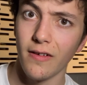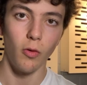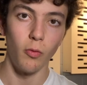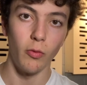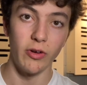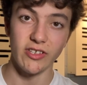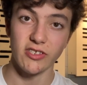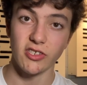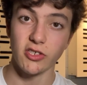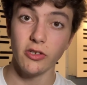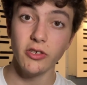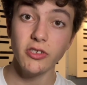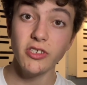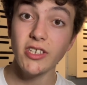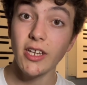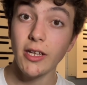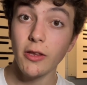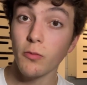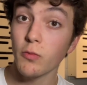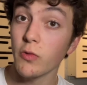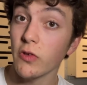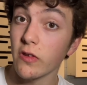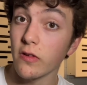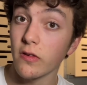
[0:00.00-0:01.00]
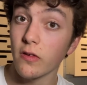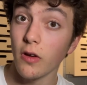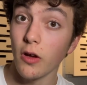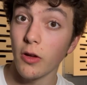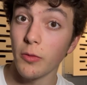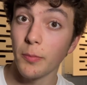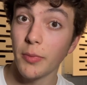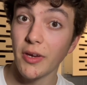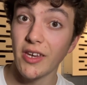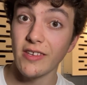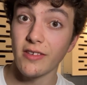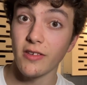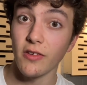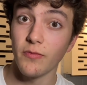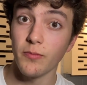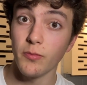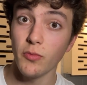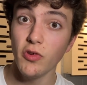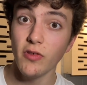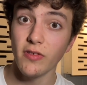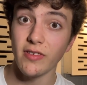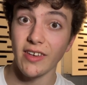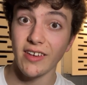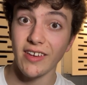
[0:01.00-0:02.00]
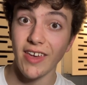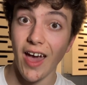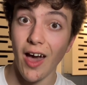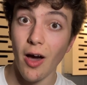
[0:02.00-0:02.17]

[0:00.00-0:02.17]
When associated with a certain piece of music,